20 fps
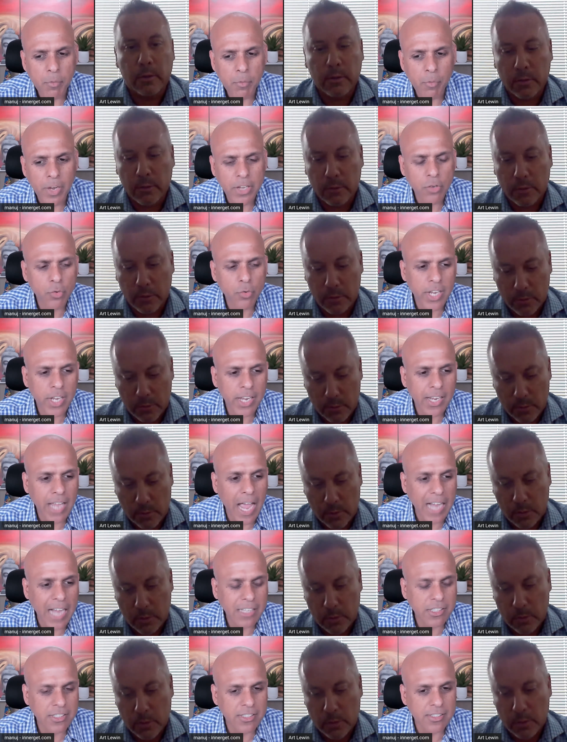Speaker 1: when you take
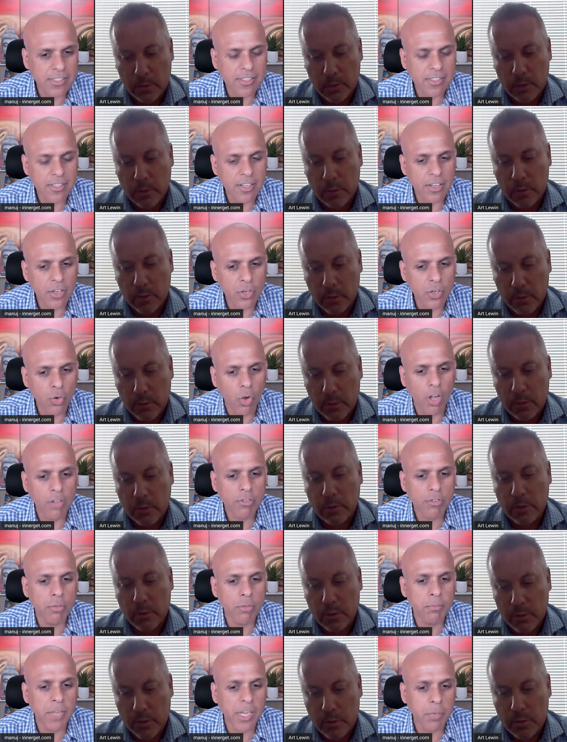action you
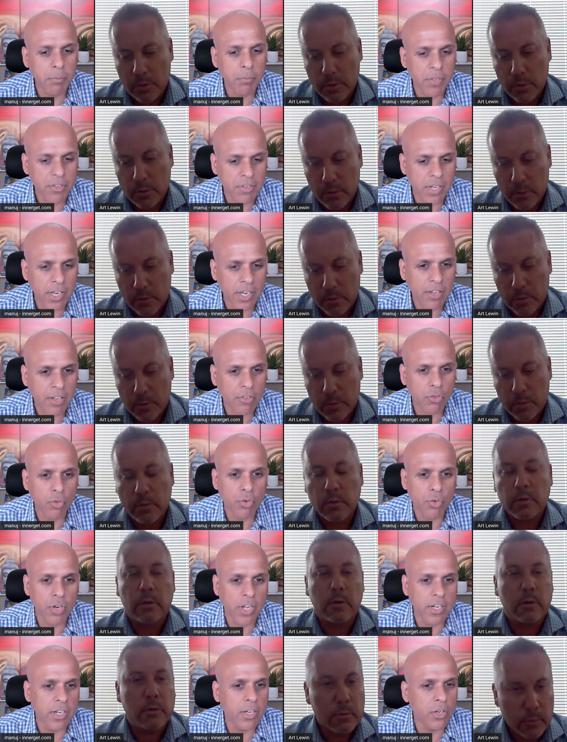also make mistakes you
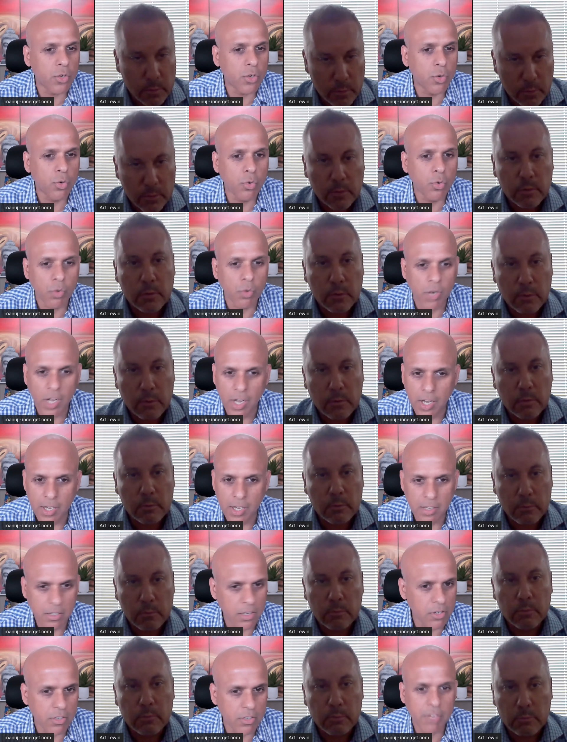run into uh,
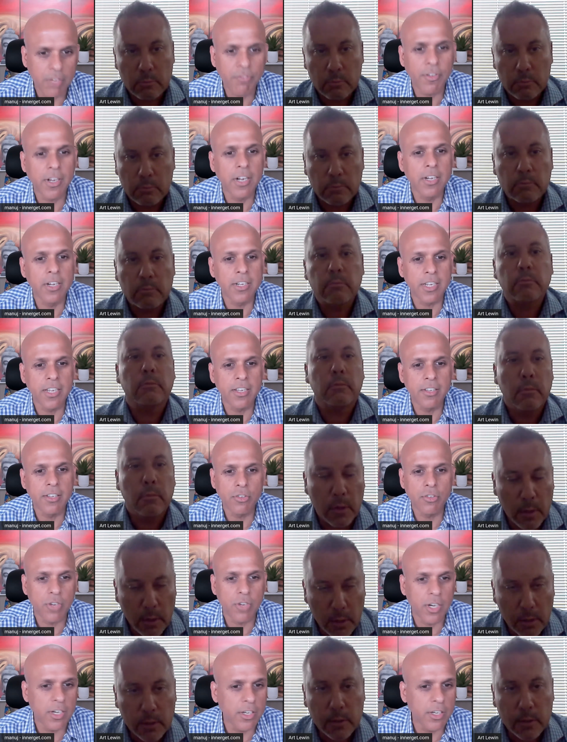you know difficulties
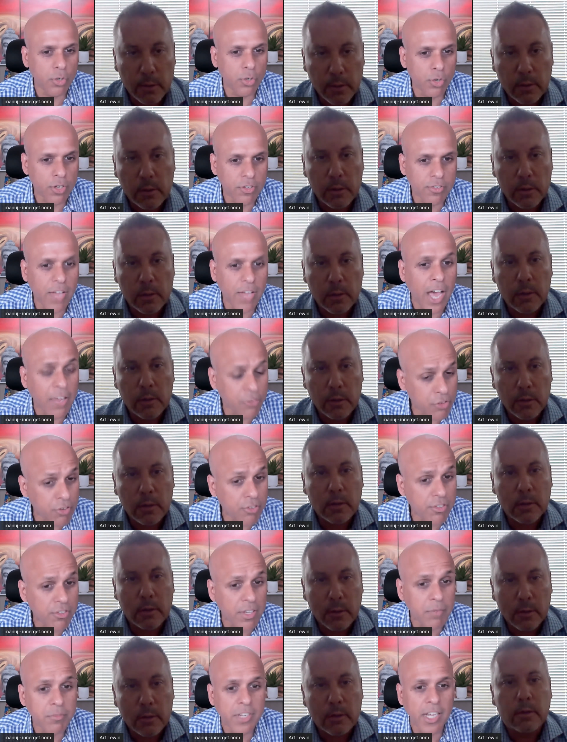you run into
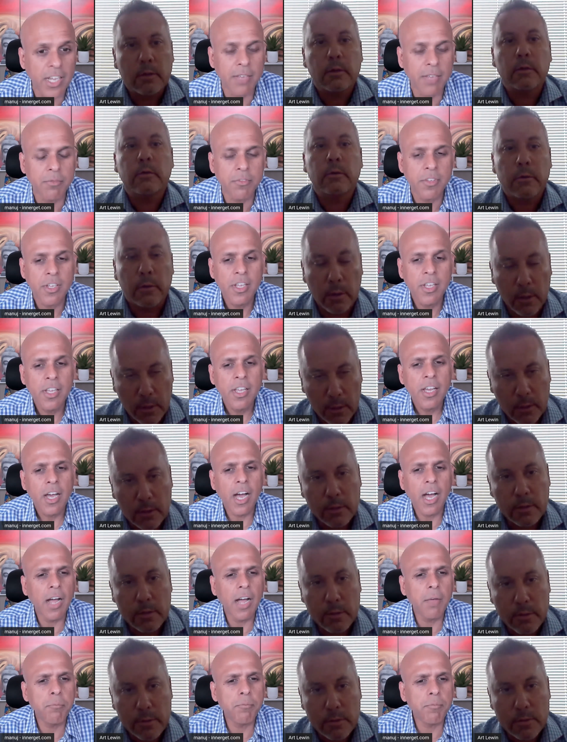disasters sometimes
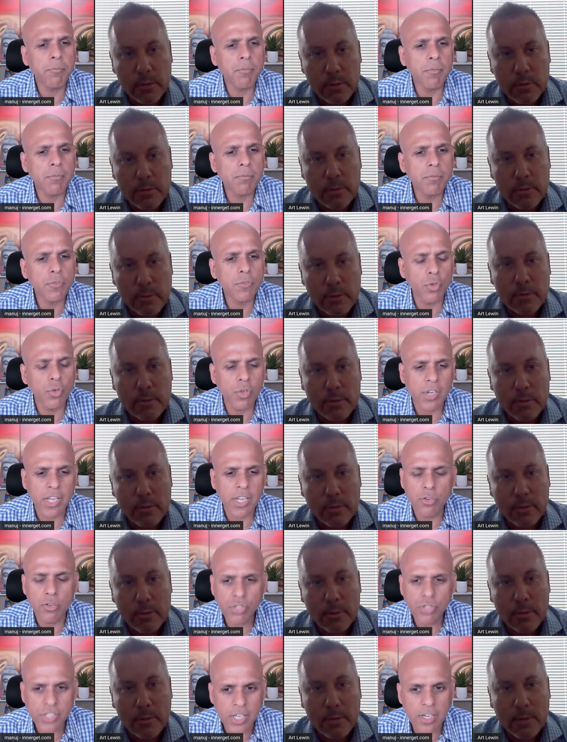um, so can
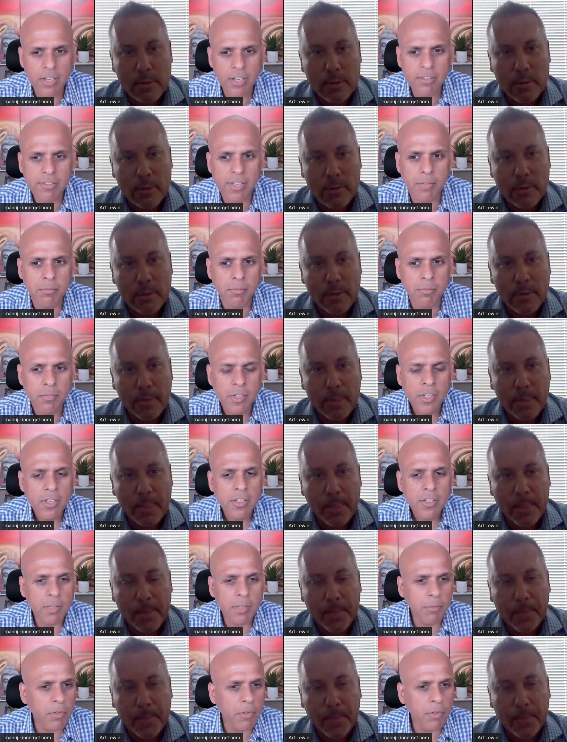you share some some